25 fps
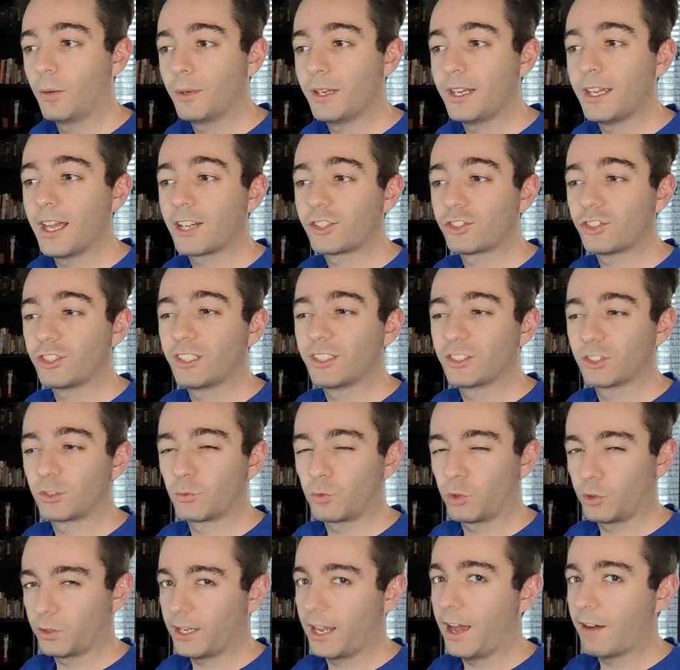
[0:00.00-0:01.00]
He actually doesn't
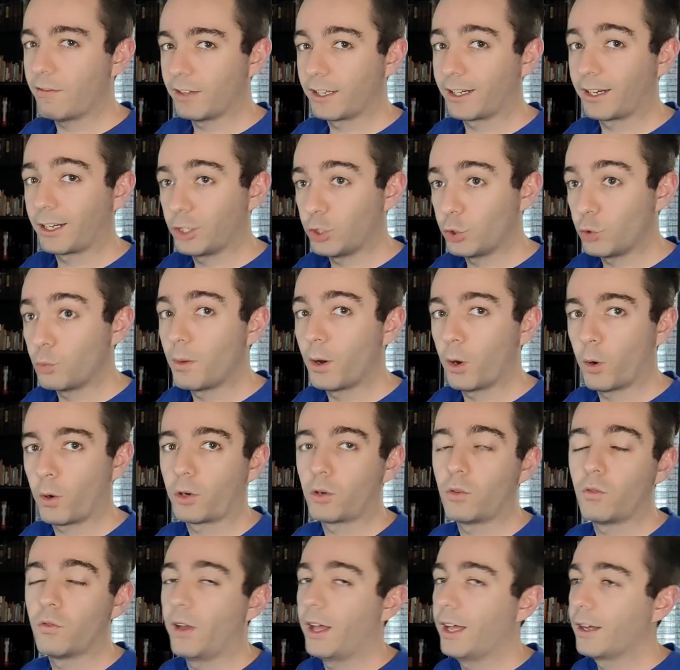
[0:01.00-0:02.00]
really have like a
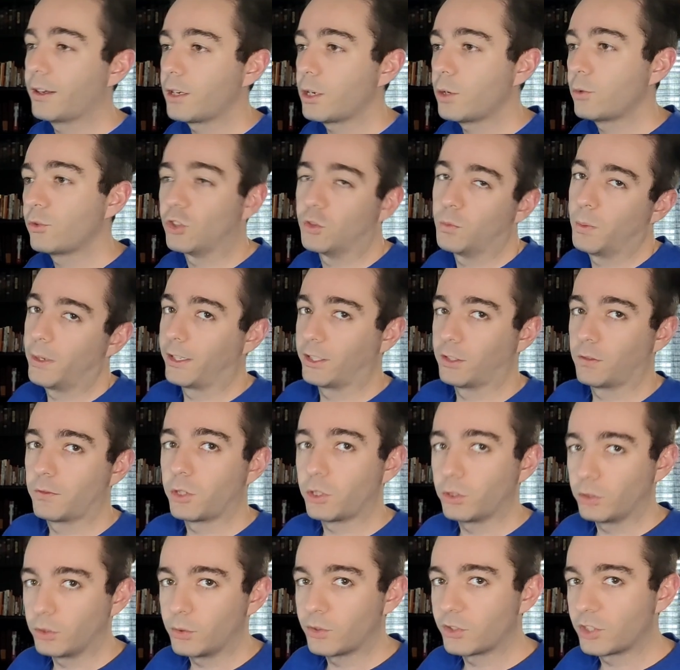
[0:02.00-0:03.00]
numerical value, just because if
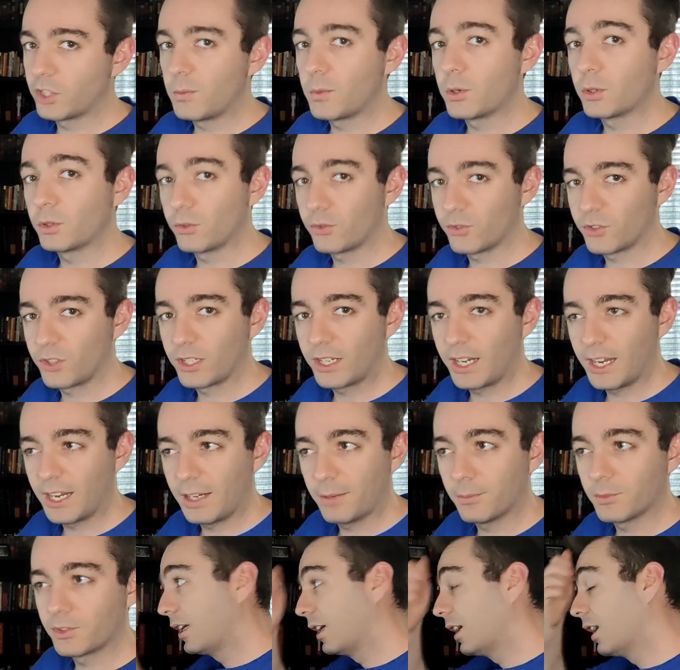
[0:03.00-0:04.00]
you lose him, you lose the
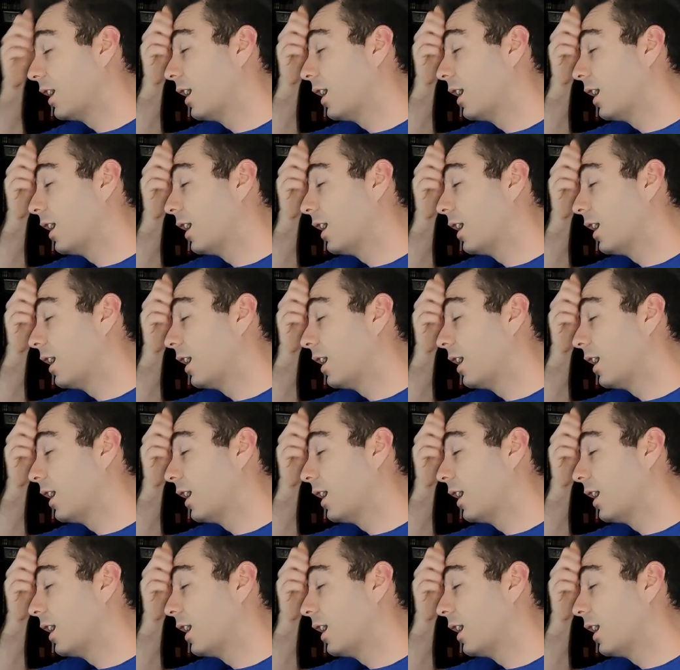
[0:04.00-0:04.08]
game.